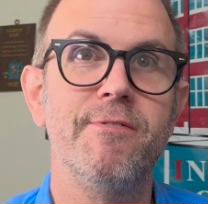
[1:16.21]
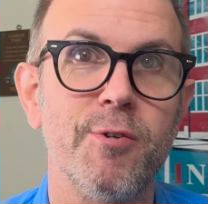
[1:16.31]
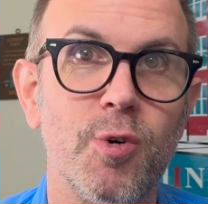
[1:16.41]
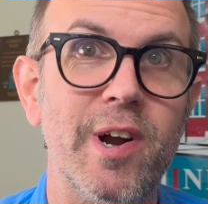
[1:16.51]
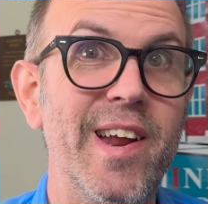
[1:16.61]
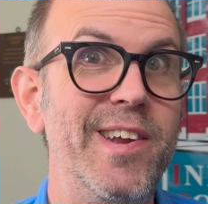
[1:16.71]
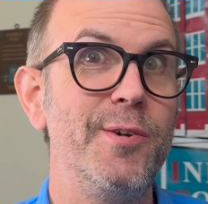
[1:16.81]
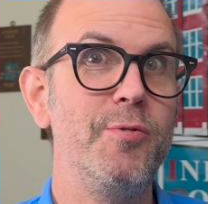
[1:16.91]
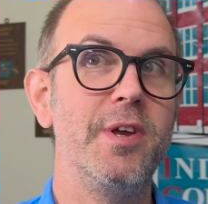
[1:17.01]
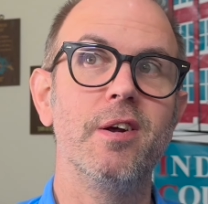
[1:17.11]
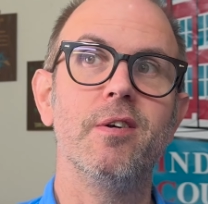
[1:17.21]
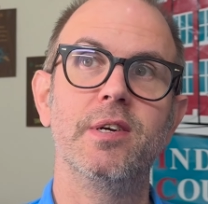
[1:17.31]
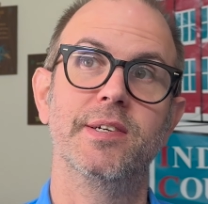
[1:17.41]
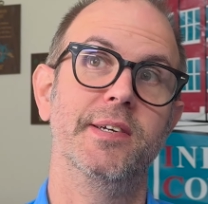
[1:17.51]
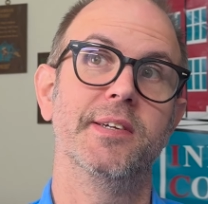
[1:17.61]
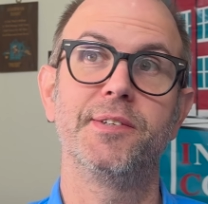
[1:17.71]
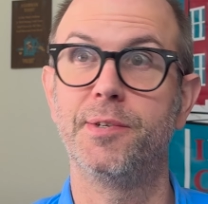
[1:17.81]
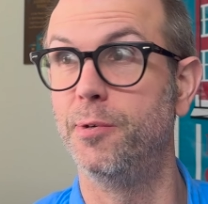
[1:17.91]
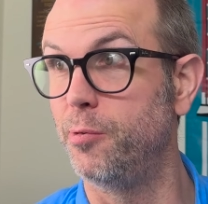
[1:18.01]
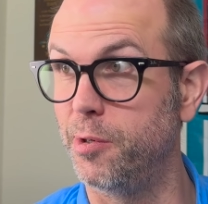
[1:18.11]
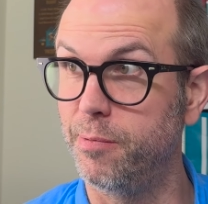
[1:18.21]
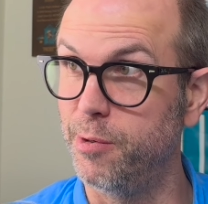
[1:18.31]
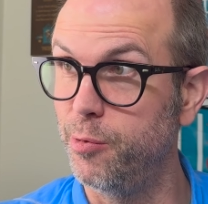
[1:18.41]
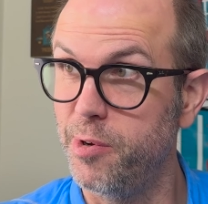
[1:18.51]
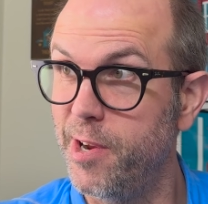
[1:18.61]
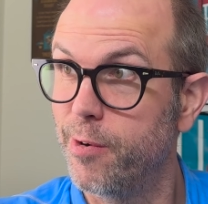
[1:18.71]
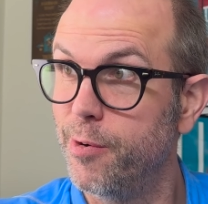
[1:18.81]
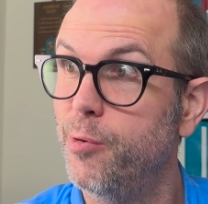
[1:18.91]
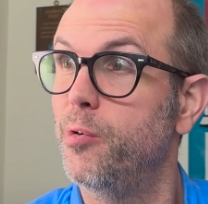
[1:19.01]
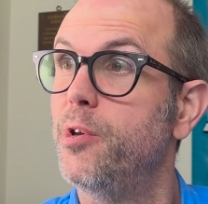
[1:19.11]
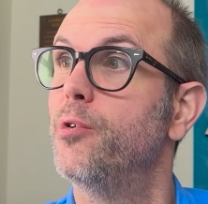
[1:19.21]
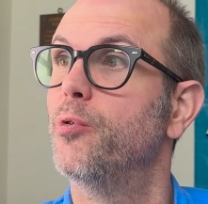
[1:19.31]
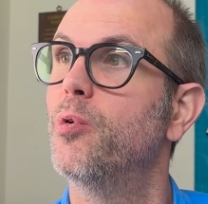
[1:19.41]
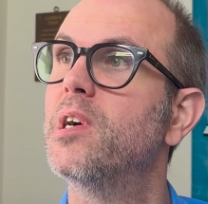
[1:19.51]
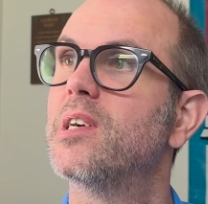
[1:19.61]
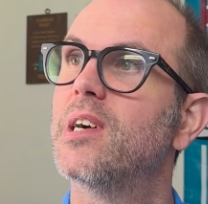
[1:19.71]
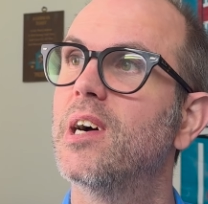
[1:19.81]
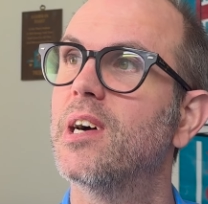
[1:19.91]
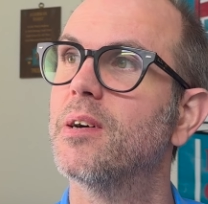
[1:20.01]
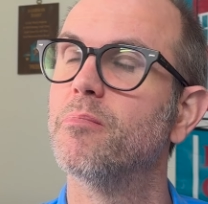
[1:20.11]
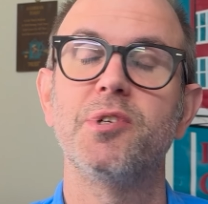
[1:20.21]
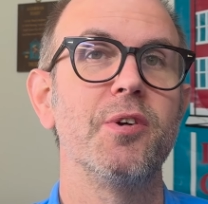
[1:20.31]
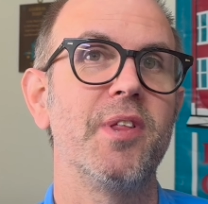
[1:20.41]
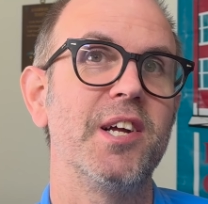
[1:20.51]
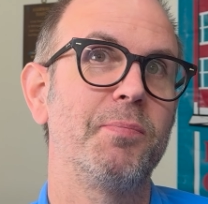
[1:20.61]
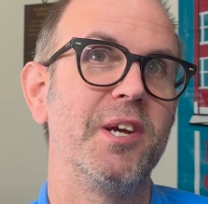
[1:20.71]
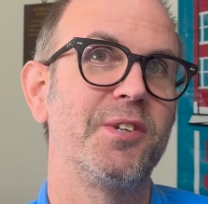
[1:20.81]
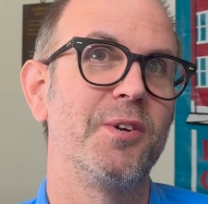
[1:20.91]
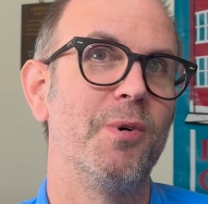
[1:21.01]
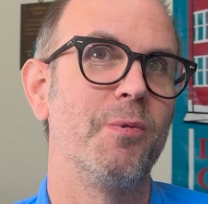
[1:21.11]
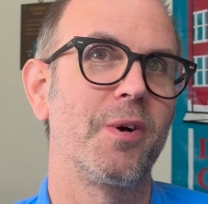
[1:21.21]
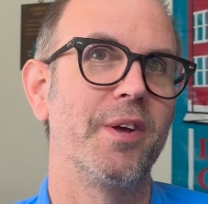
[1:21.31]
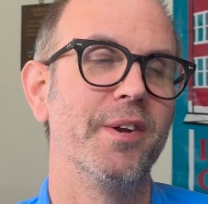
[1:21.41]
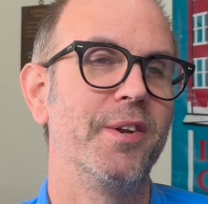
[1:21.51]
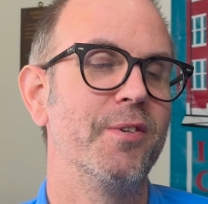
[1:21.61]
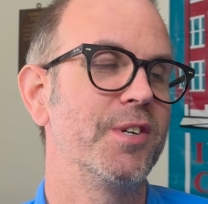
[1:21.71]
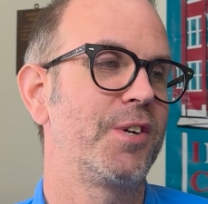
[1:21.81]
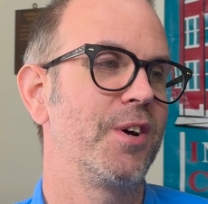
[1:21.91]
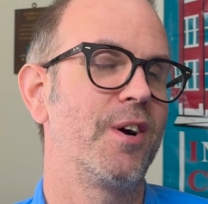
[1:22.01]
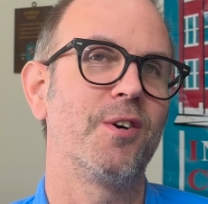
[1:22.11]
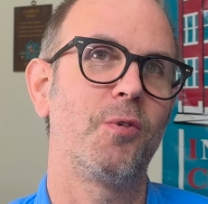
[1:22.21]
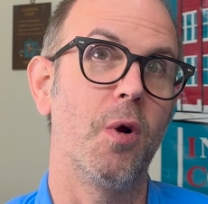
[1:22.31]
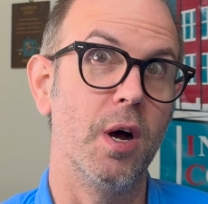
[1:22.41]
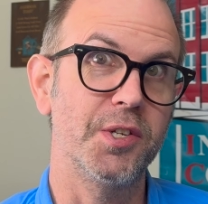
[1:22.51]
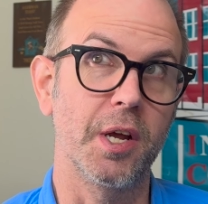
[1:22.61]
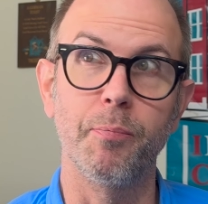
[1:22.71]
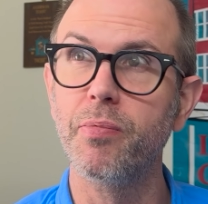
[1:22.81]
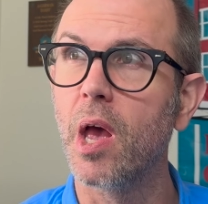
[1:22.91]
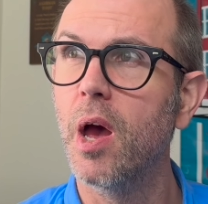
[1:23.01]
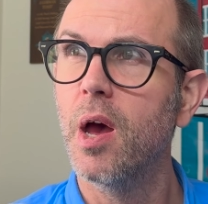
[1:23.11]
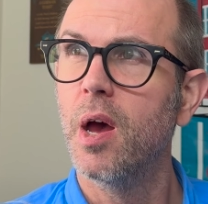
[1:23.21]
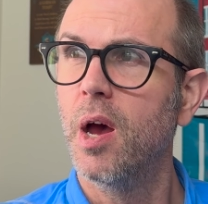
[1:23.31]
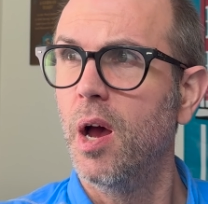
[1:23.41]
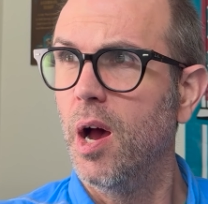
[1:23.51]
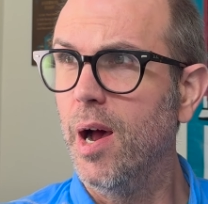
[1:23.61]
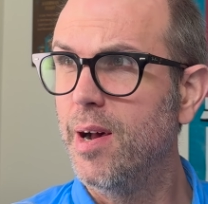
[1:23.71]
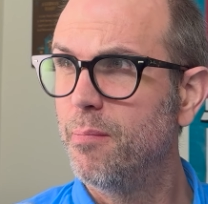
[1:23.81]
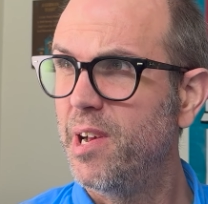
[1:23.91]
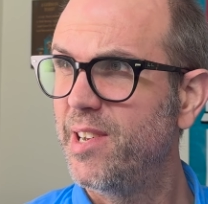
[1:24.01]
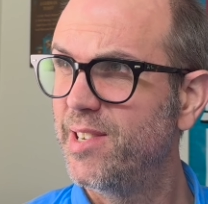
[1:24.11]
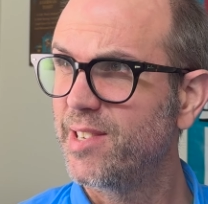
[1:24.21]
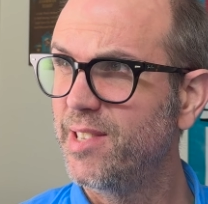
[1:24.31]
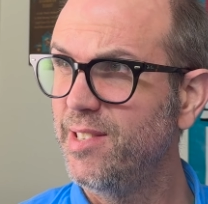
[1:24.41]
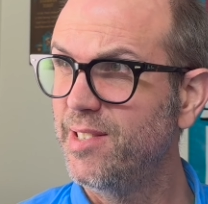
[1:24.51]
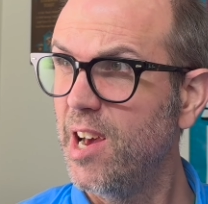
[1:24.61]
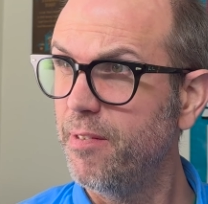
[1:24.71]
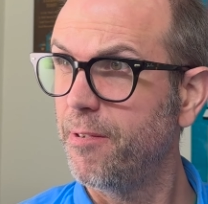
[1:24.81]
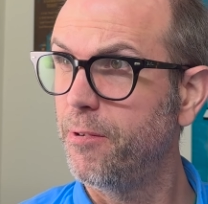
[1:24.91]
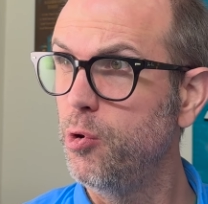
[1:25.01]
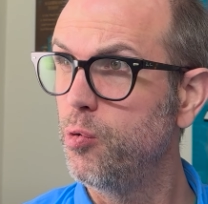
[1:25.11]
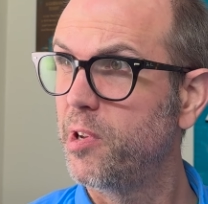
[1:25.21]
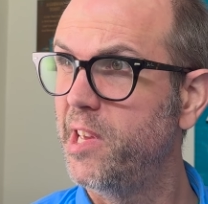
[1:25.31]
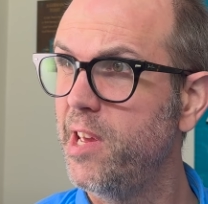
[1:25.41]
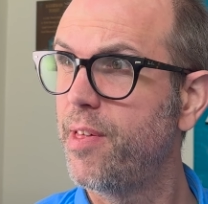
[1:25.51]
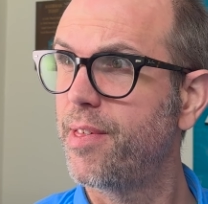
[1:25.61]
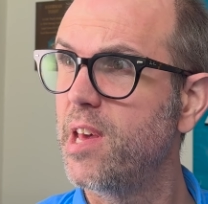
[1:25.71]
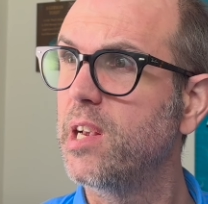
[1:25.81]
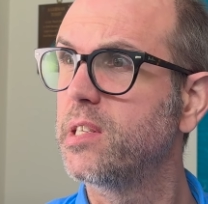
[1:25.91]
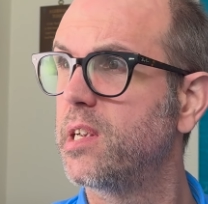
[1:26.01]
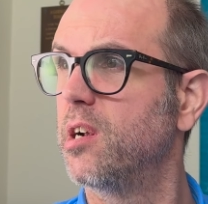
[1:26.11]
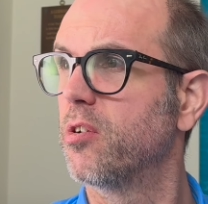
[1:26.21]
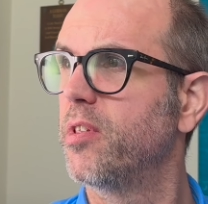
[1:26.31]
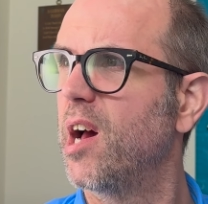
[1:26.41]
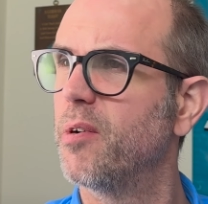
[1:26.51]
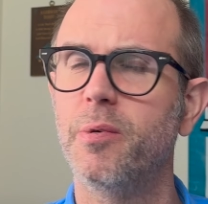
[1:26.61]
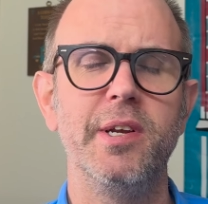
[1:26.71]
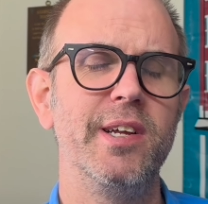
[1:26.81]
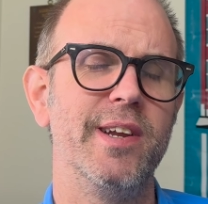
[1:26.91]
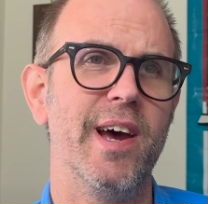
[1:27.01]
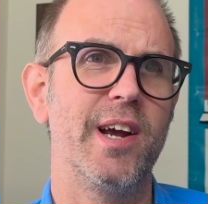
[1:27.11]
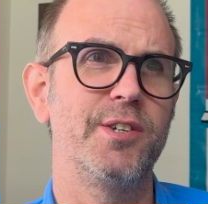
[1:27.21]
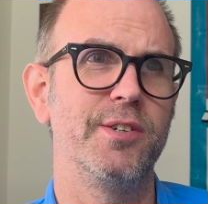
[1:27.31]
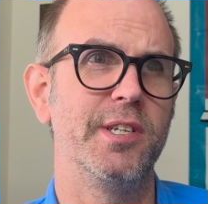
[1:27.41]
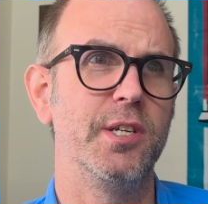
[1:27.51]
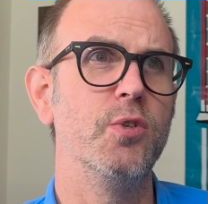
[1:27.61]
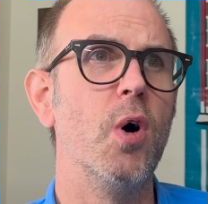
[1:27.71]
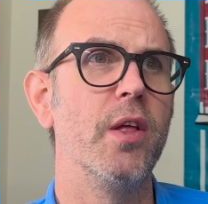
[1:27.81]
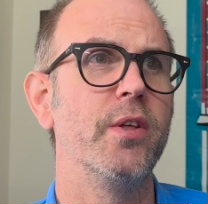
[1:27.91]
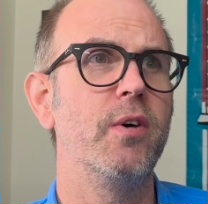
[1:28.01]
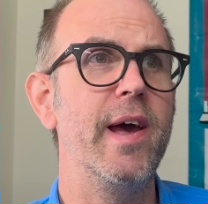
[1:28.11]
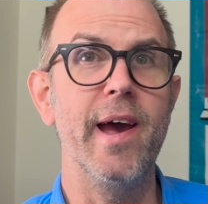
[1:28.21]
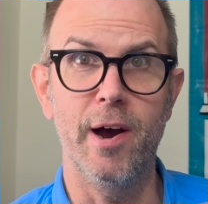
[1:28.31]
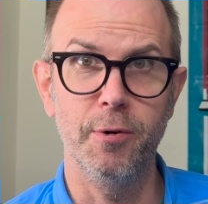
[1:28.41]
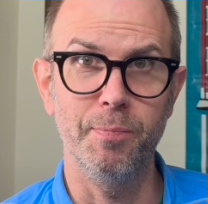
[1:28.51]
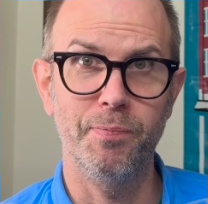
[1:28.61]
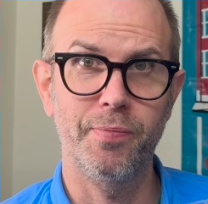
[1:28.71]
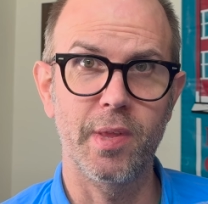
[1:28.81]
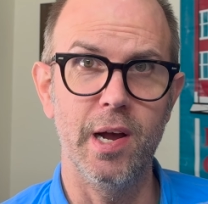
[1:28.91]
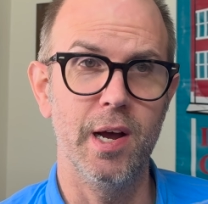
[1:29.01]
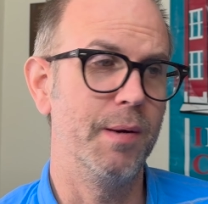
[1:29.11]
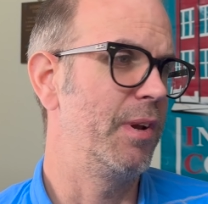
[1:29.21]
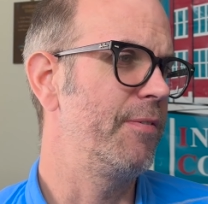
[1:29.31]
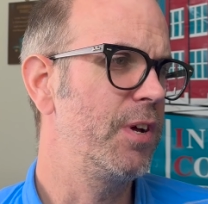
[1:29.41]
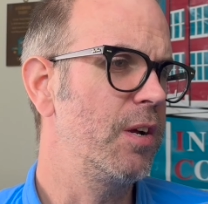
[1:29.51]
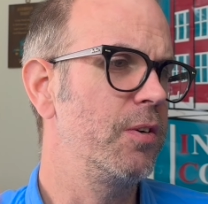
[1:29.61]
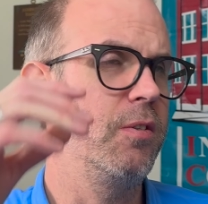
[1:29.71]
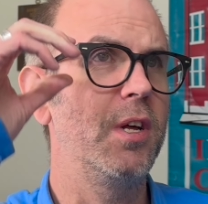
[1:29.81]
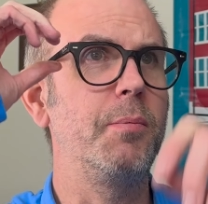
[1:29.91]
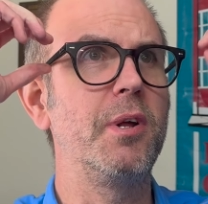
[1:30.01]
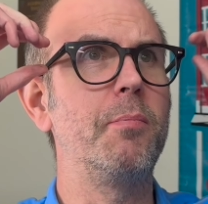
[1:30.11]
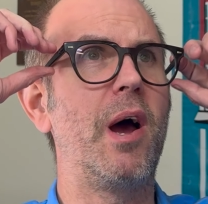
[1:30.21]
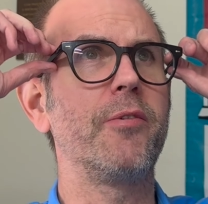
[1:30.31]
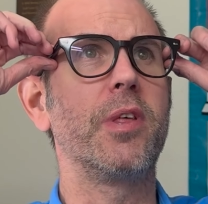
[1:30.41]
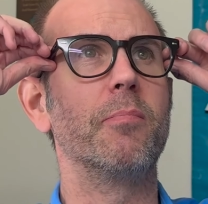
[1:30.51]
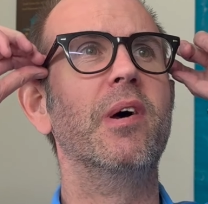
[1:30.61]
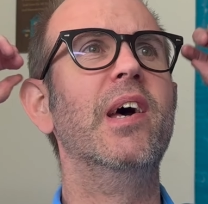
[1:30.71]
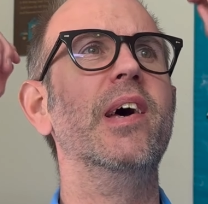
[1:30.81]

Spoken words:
or any new year, it's new year, new you. So that's basically what we're going to do on Chicago Crossing. Kind of a few key things here that we need to actually do on the layout. And I've talked a little bit about them